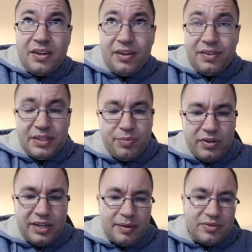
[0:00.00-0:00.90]
These
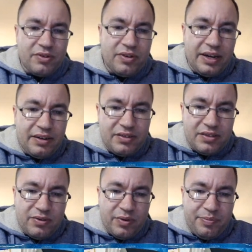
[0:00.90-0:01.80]
pull tabs are great,
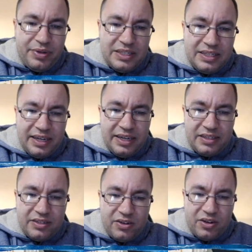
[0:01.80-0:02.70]
so when PCA
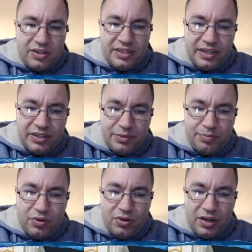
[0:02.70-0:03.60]
gets their cards, they can
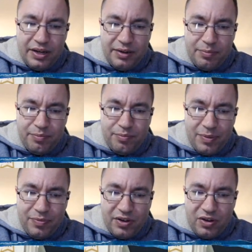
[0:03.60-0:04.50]
just pull on it and
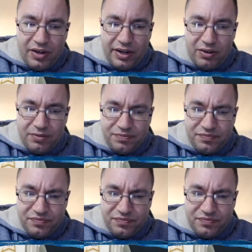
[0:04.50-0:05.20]
pop the card out.